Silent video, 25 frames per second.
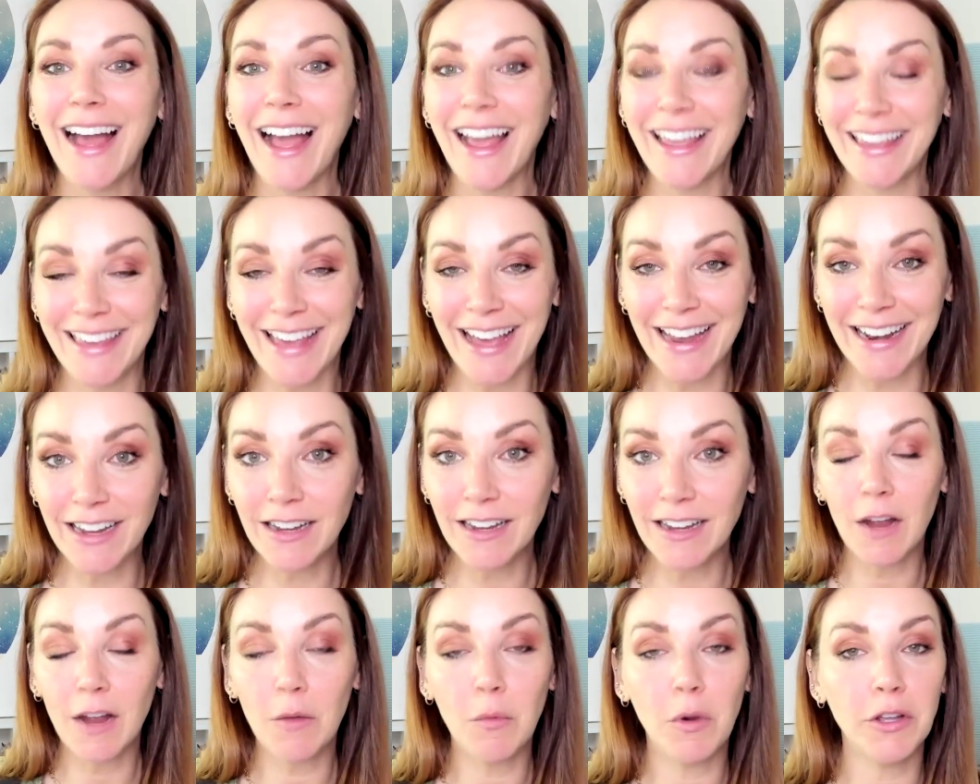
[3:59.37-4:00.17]
I get
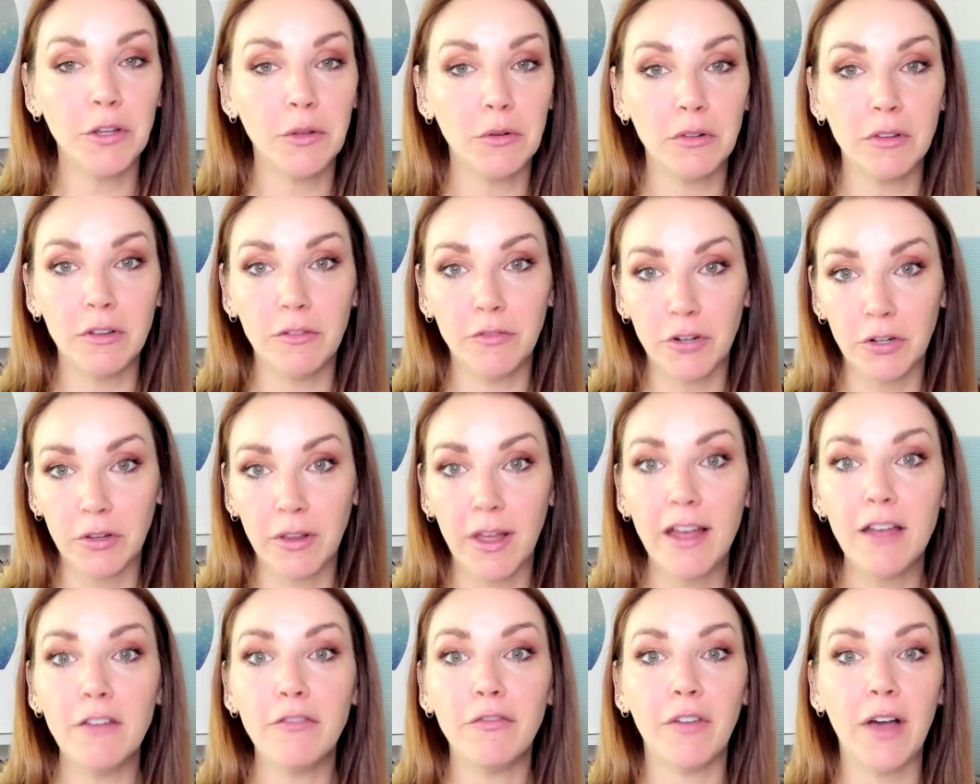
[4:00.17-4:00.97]
I want you to live your
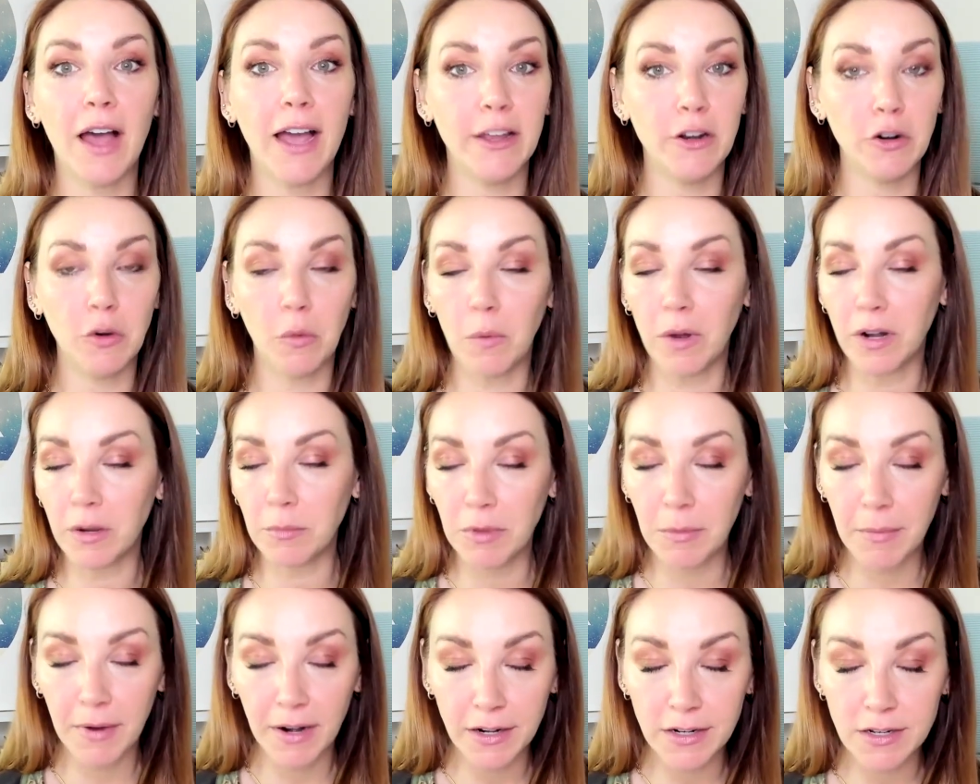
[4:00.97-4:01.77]
life. I don't want to
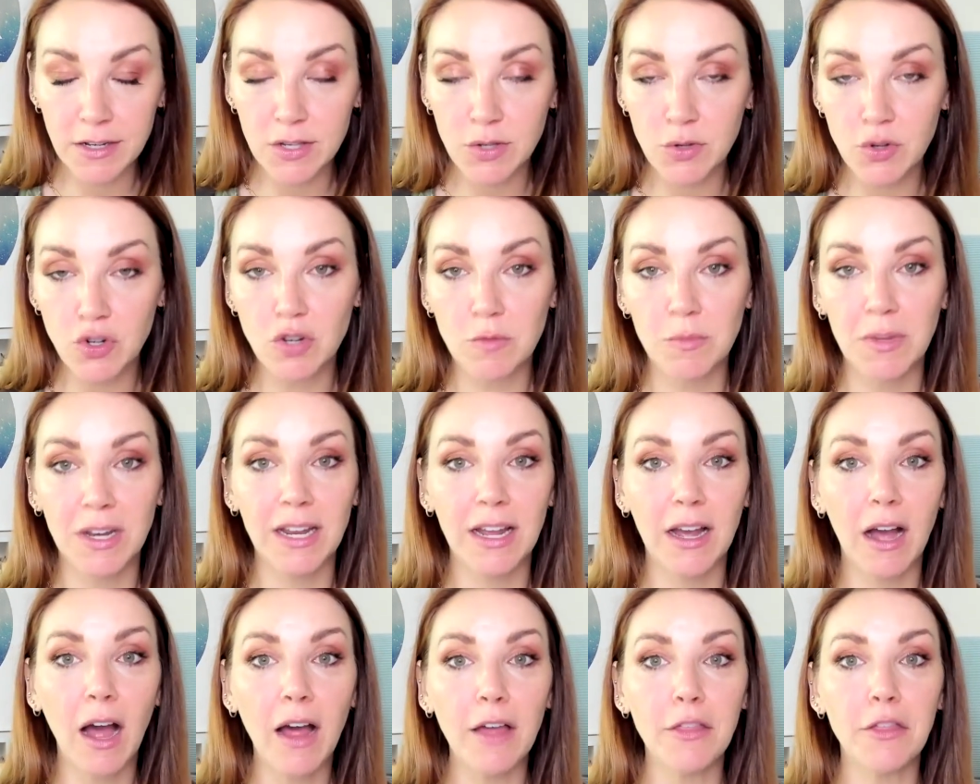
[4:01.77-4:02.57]
be married to social
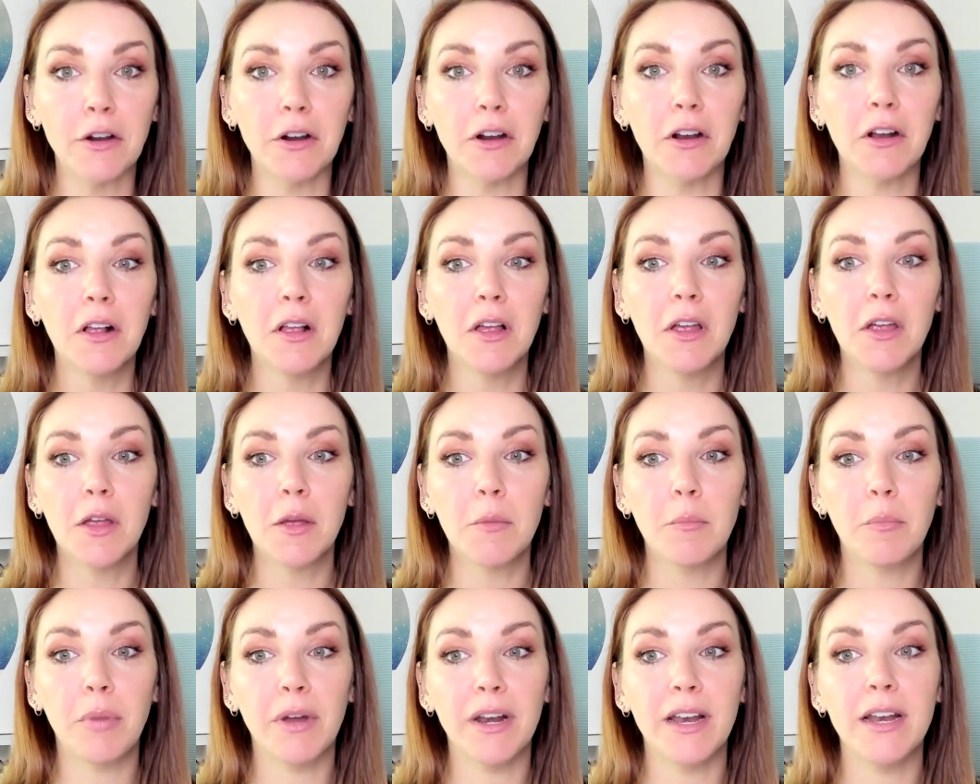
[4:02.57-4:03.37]
media either,
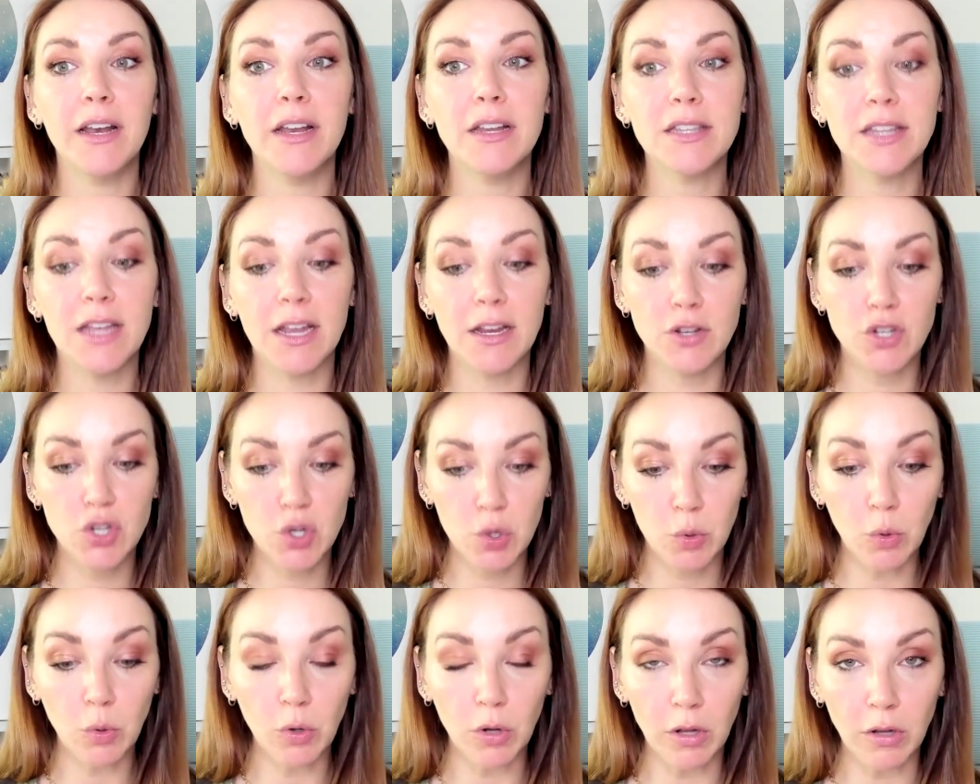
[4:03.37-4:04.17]
but it is a
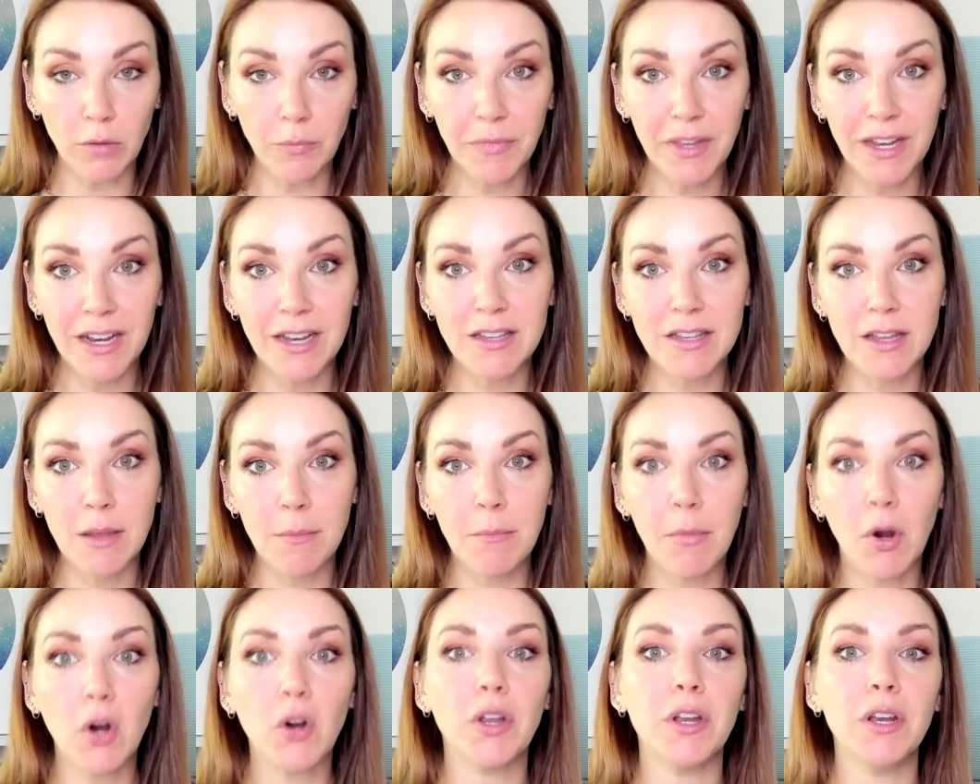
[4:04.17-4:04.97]
tool. It is a
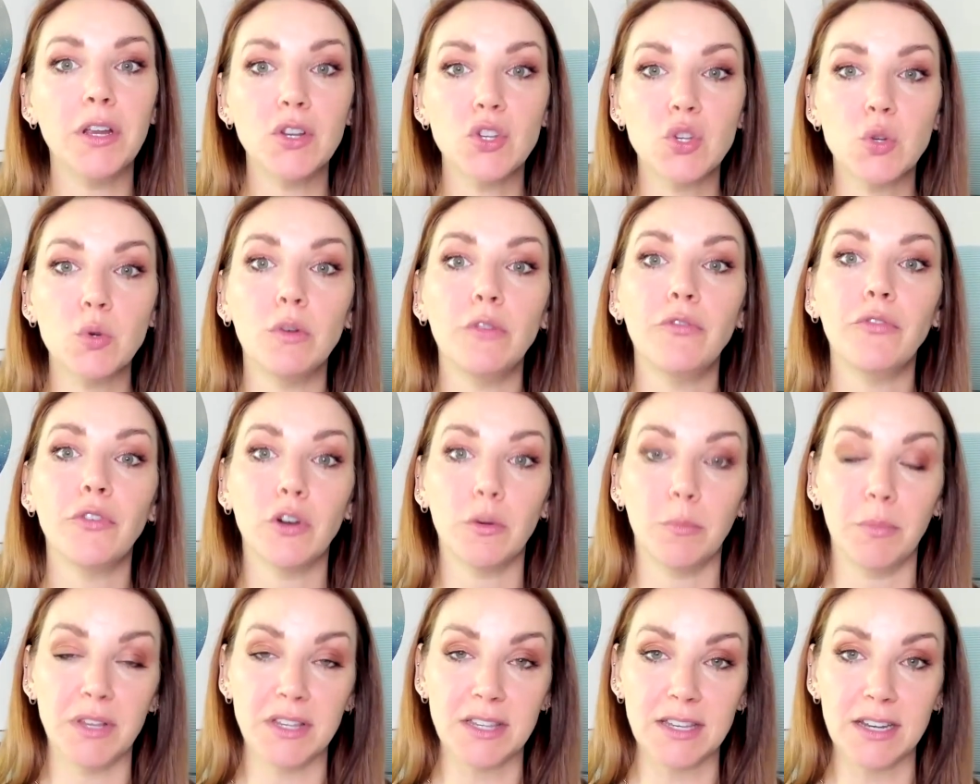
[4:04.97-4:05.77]
marketing tool for
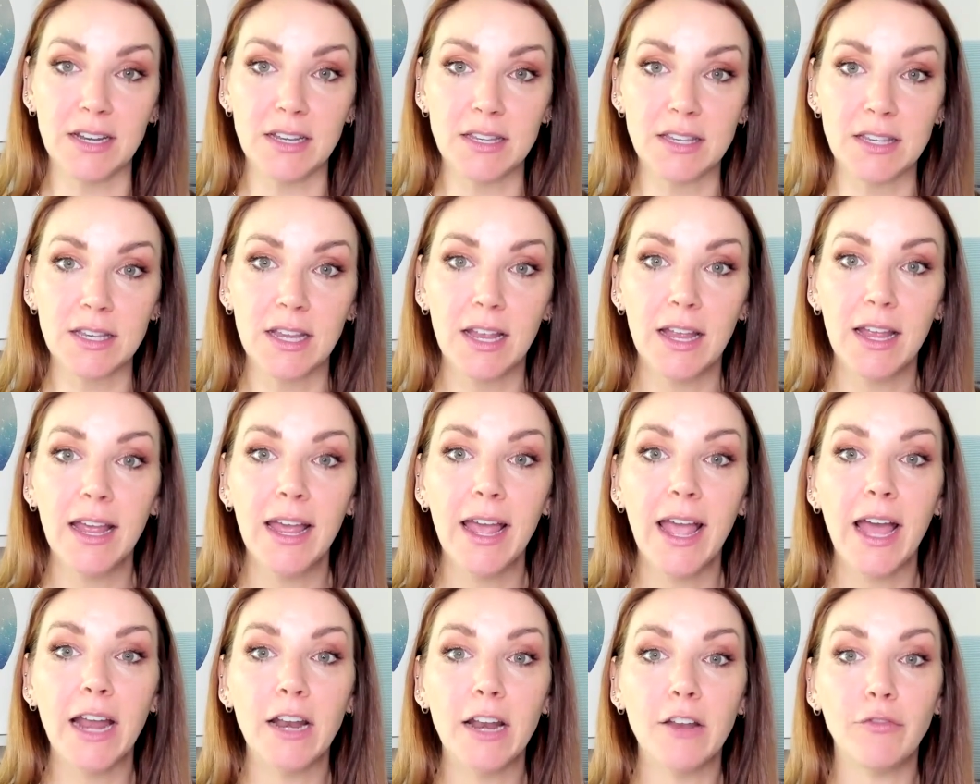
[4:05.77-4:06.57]
your business.
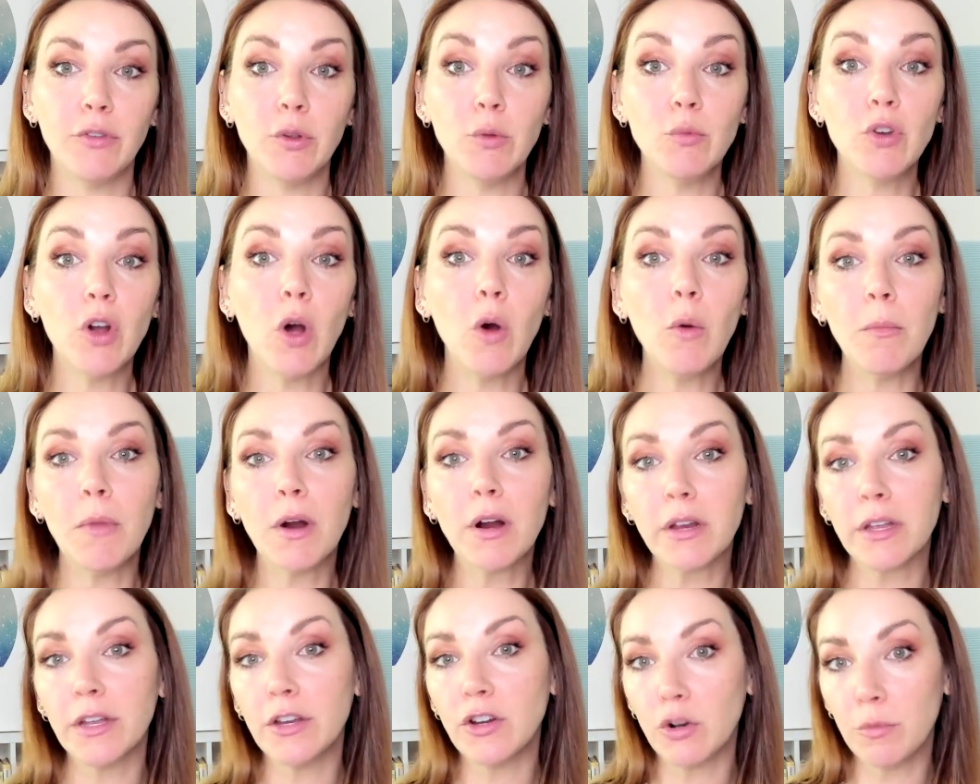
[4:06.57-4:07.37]
And if you don't
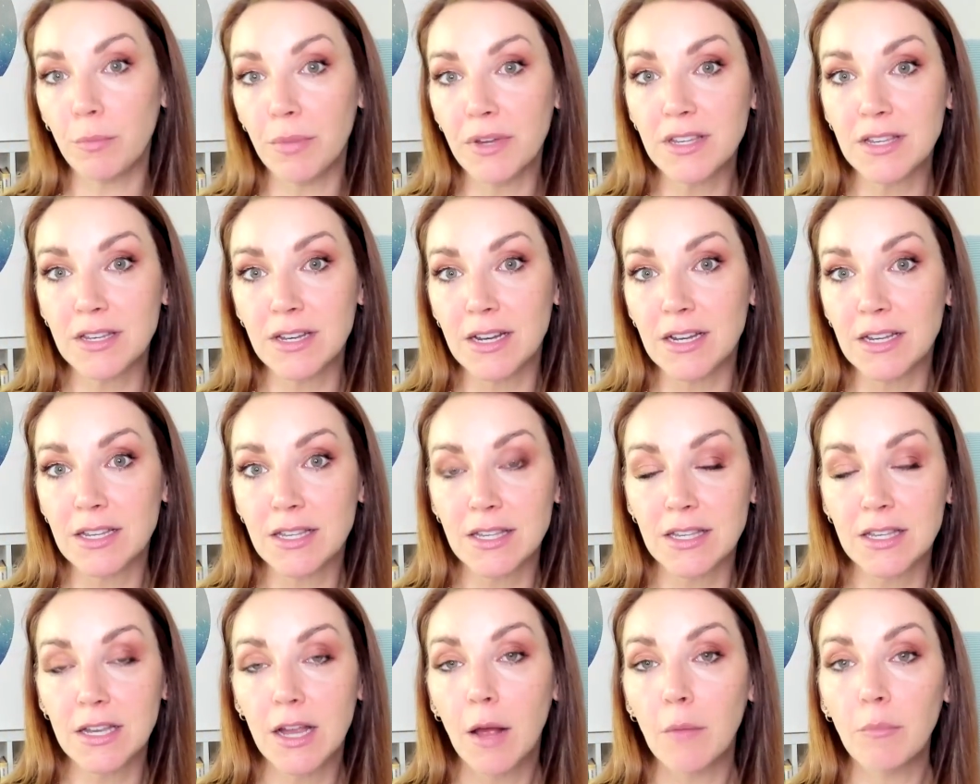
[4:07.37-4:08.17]
market your
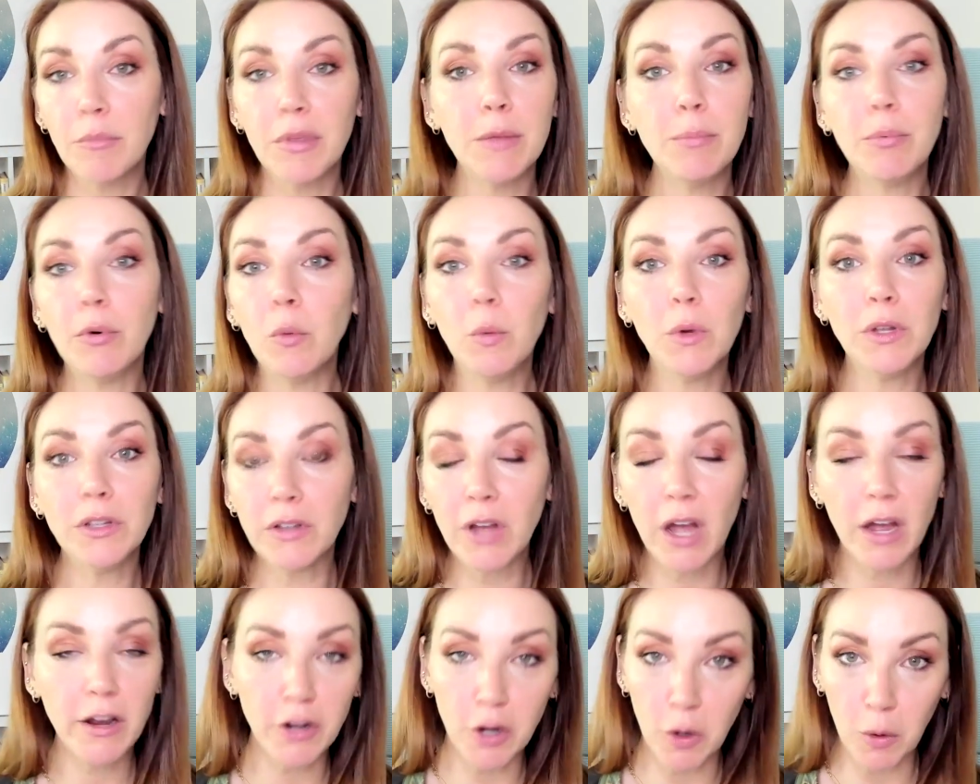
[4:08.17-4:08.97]
business, people will
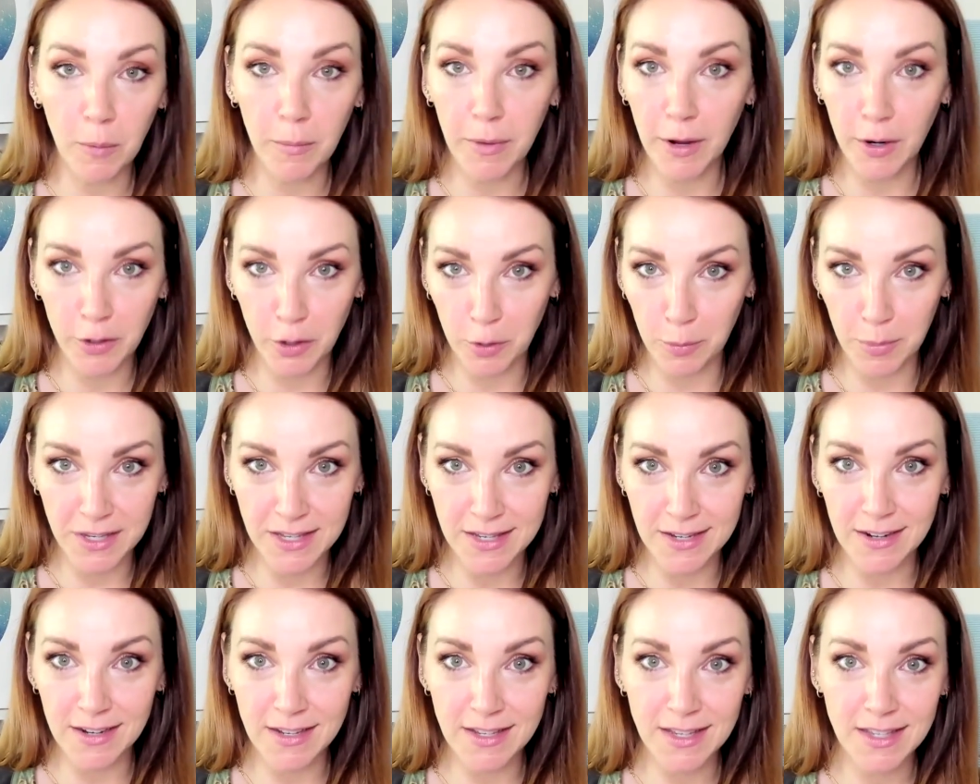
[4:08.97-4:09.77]
not know about your
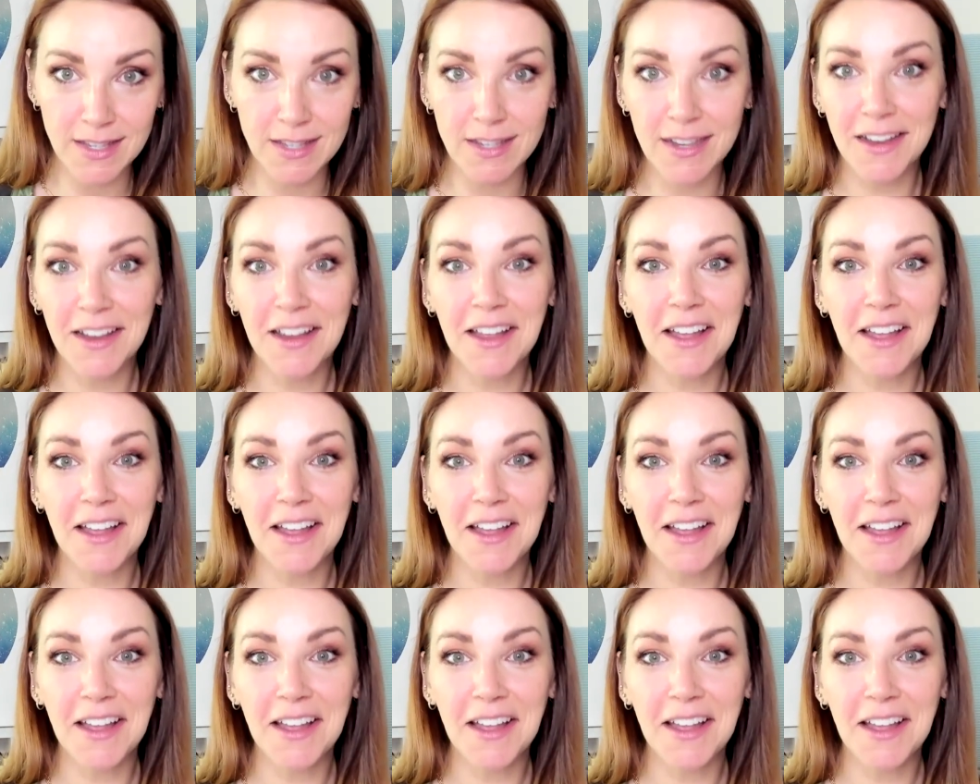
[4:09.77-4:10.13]
business.